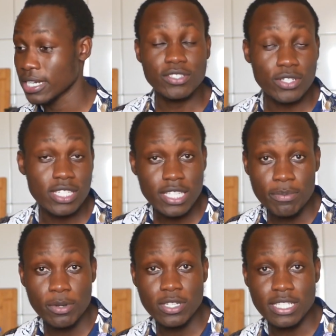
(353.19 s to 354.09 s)
So these
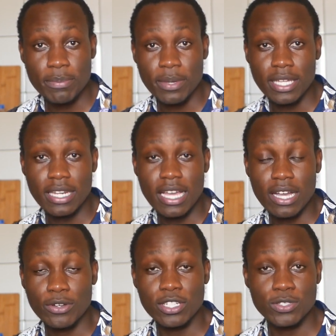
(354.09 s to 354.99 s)
employees are paid
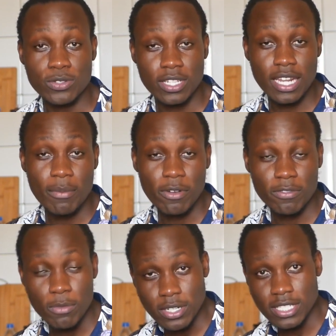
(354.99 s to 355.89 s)
according to the number
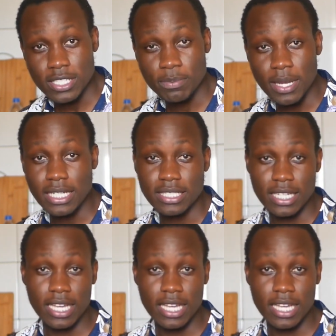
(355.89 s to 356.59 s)
of boxes packed